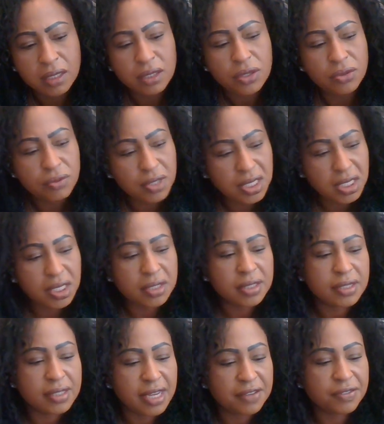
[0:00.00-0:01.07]
You need
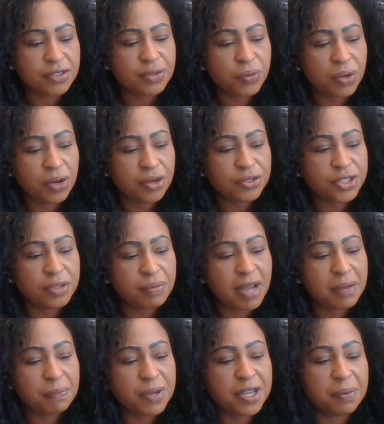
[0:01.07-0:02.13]
to take this word to
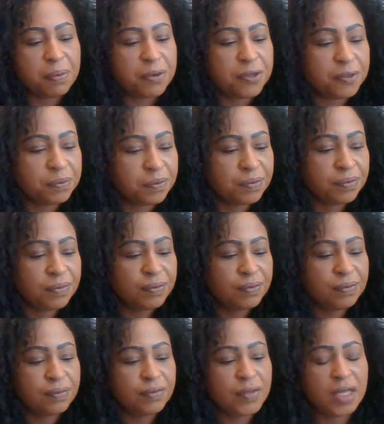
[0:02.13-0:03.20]
my people.
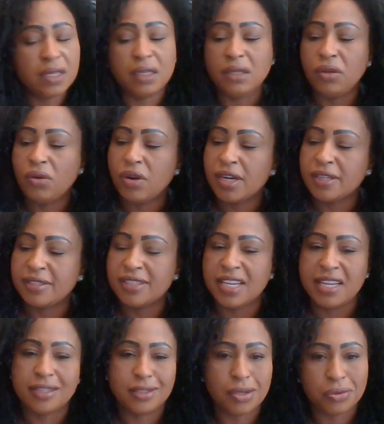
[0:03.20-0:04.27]
And the Lord is
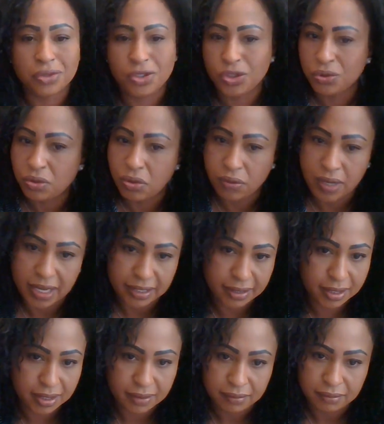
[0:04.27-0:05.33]
saying, Don't you
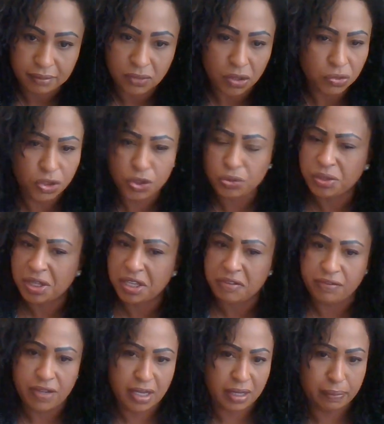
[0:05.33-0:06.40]
quit. Don't you
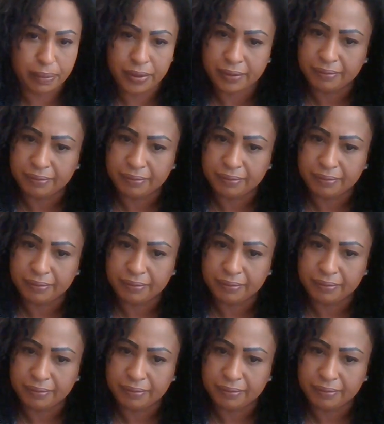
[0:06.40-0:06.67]
give up.